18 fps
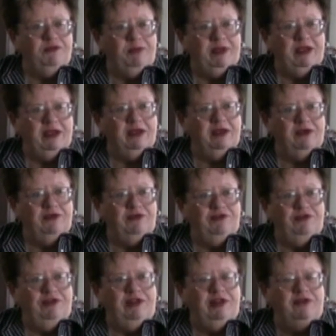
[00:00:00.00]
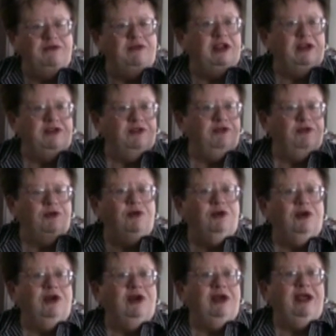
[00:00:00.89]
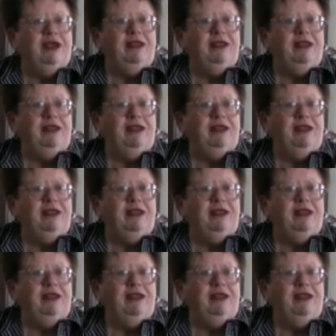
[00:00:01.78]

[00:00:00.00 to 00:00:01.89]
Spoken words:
because she lived next door,